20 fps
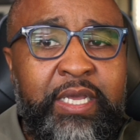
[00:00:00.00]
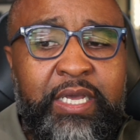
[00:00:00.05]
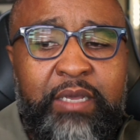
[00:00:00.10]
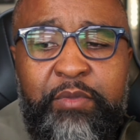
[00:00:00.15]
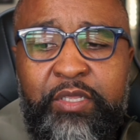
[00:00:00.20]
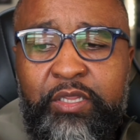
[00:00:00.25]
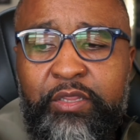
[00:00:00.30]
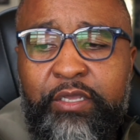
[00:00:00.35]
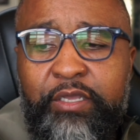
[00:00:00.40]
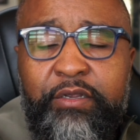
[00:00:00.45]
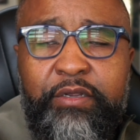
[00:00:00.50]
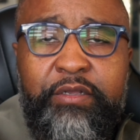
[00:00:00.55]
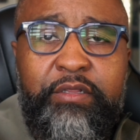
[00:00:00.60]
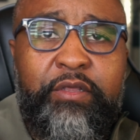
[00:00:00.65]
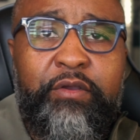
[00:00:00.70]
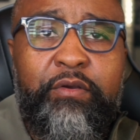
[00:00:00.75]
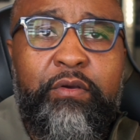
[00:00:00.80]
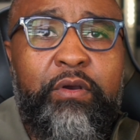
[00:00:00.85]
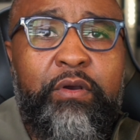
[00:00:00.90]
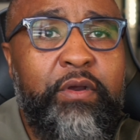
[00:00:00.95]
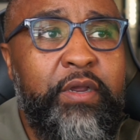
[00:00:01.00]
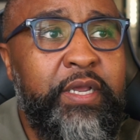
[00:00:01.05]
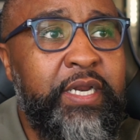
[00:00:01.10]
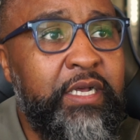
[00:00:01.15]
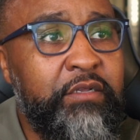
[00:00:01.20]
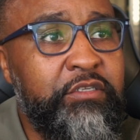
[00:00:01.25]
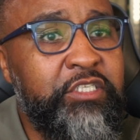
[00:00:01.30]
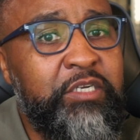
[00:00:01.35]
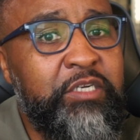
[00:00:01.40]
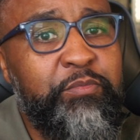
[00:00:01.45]
mean, there are, and
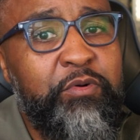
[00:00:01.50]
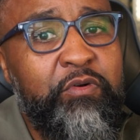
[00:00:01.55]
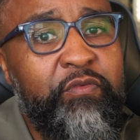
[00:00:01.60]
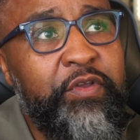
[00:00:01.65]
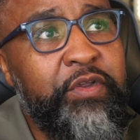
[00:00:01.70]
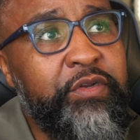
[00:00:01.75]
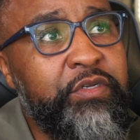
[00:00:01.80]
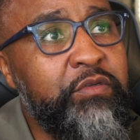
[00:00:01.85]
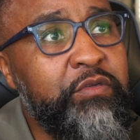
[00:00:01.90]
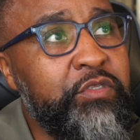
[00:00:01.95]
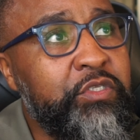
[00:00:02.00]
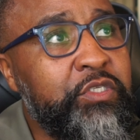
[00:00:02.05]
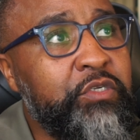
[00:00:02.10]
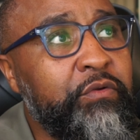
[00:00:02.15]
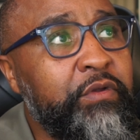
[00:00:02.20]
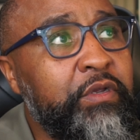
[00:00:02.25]
I'll jump over here to the screen